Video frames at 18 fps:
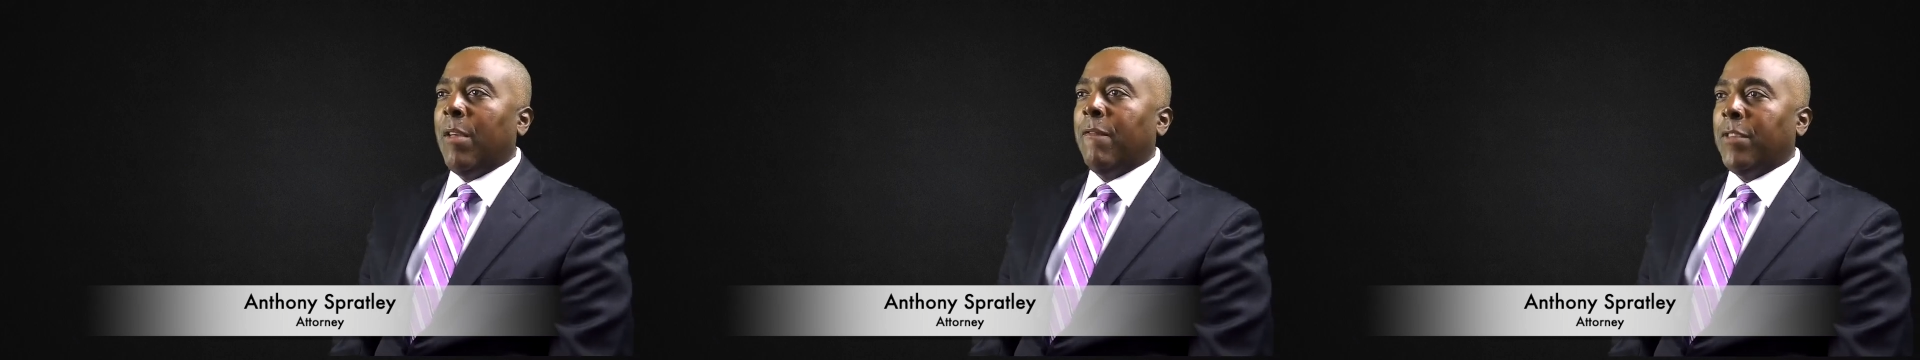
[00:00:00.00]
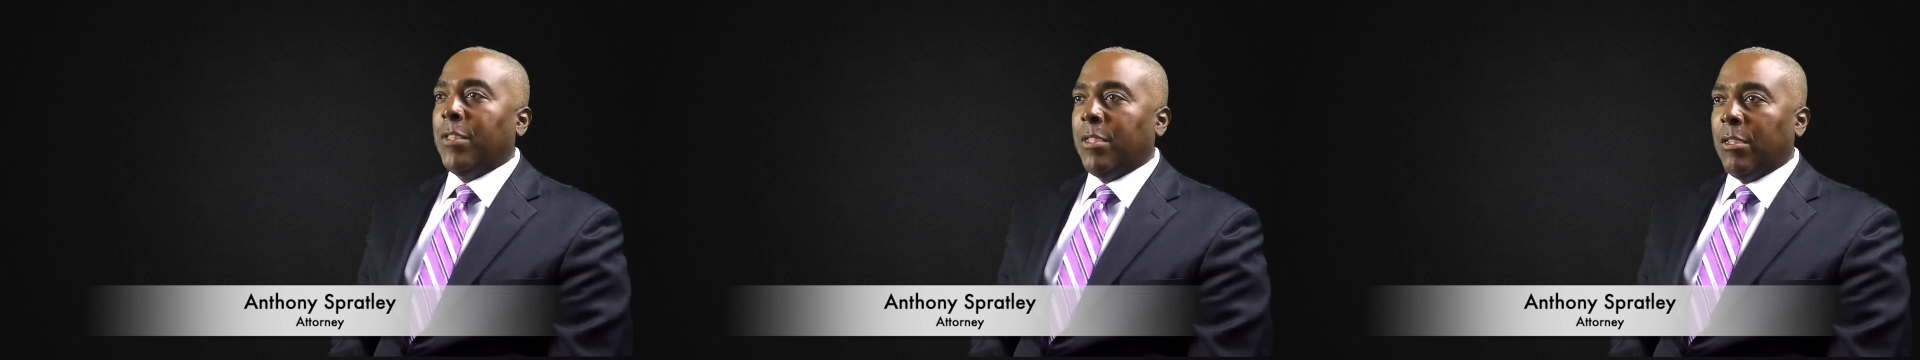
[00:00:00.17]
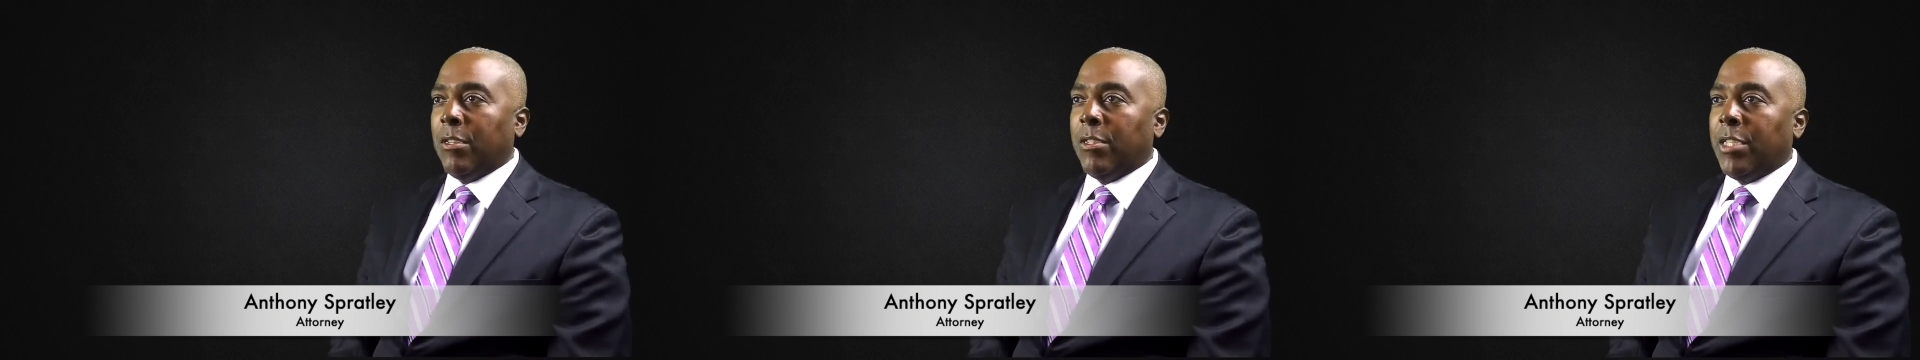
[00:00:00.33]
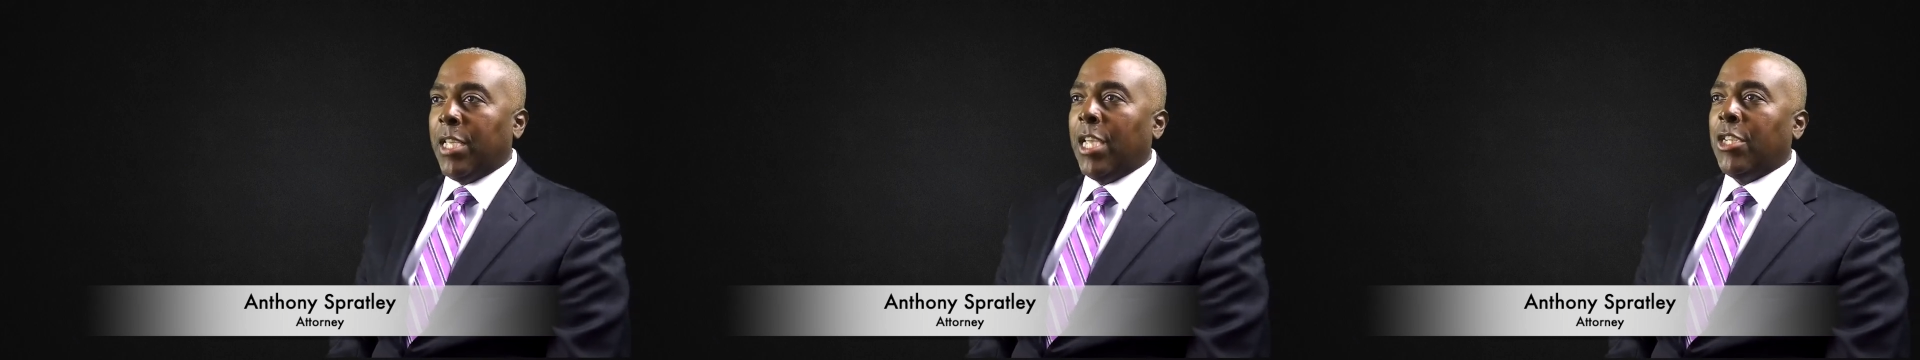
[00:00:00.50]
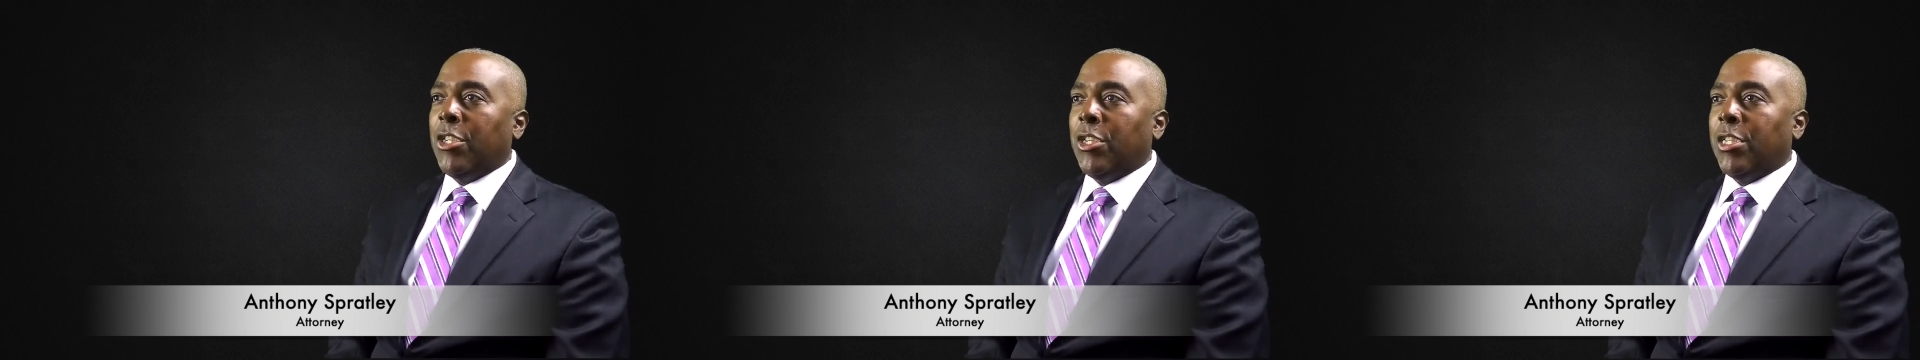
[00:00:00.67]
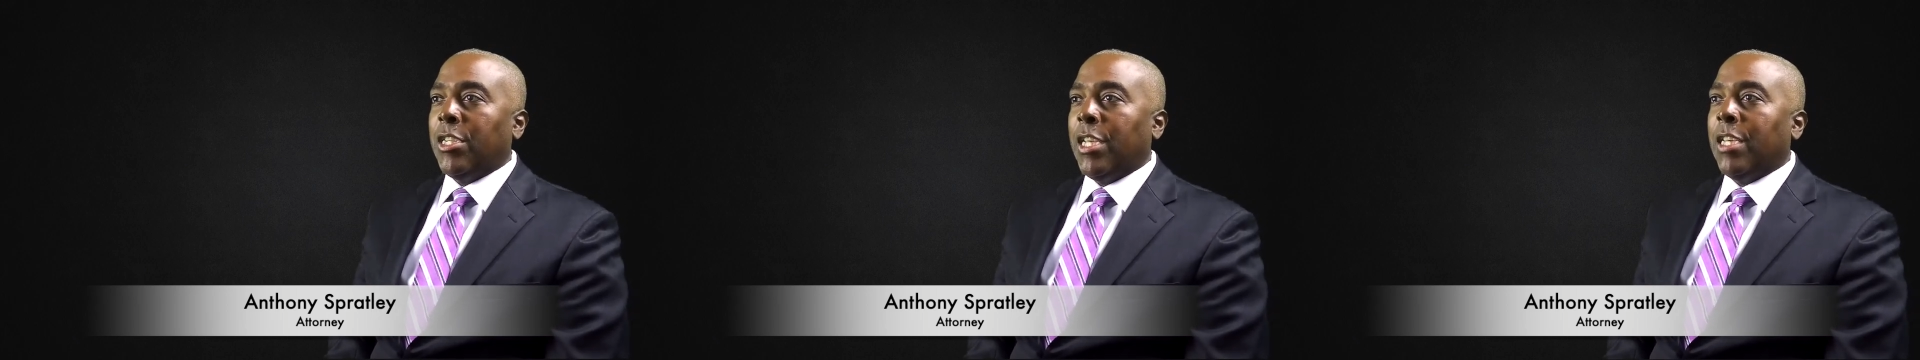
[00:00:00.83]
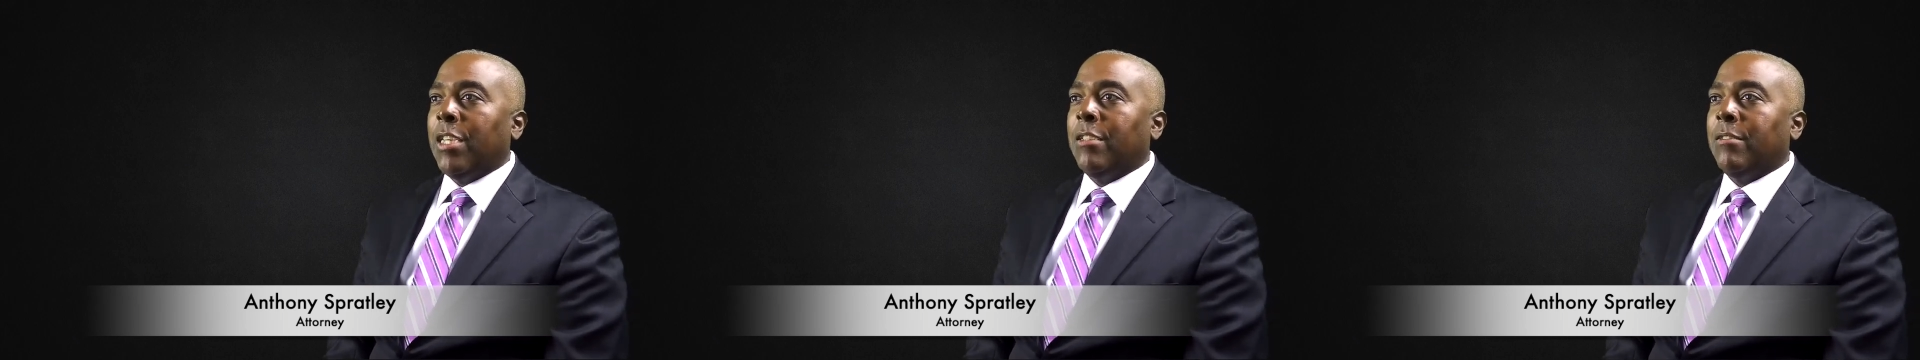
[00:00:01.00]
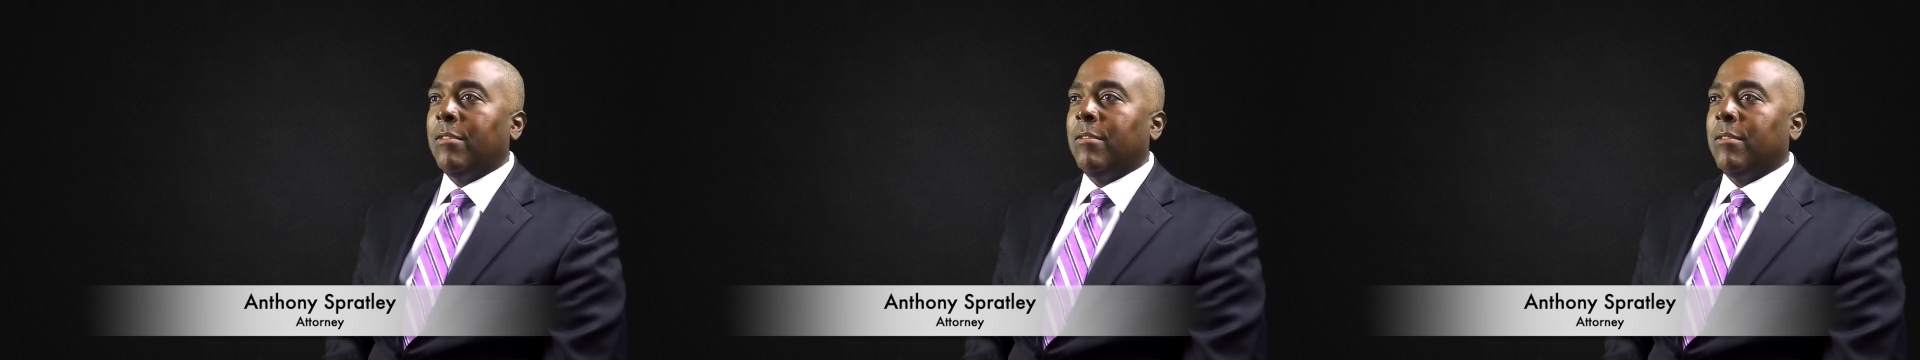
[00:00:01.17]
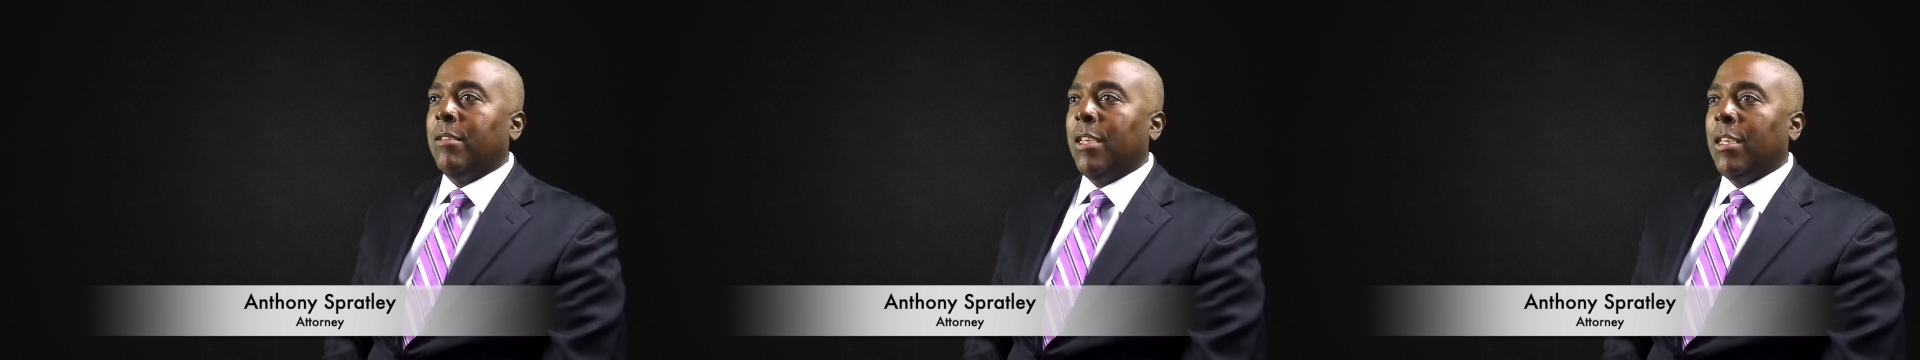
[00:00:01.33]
facilitation is